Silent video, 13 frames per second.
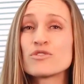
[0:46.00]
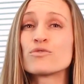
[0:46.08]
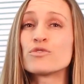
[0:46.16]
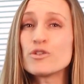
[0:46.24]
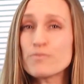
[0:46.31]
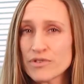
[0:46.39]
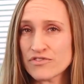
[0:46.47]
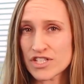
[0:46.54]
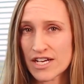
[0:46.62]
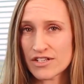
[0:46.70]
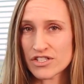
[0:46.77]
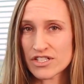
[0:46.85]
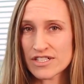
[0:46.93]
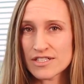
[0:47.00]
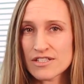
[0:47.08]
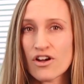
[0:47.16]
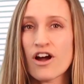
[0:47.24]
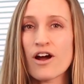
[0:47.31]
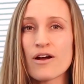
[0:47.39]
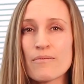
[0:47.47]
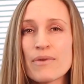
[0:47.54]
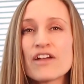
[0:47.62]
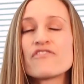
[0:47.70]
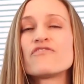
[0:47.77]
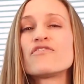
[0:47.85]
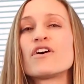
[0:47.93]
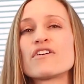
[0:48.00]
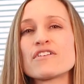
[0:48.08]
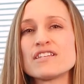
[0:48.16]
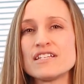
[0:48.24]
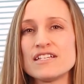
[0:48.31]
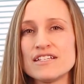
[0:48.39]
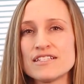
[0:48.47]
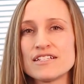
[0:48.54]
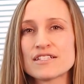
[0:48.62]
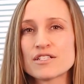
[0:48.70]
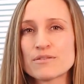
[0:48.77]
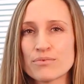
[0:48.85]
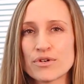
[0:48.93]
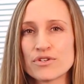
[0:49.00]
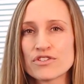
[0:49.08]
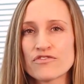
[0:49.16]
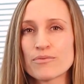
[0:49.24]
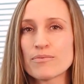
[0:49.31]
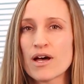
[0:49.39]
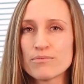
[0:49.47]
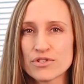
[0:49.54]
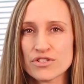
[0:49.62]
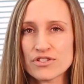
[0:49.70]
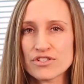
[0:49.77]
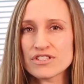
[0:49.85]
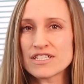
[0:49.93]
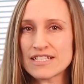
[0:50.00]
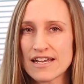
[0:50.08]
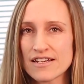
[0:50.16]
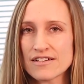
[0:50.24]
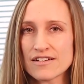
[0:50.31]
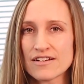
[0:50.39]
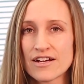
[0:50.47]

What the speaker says: group of changes are by far the easiest approach for publishers to take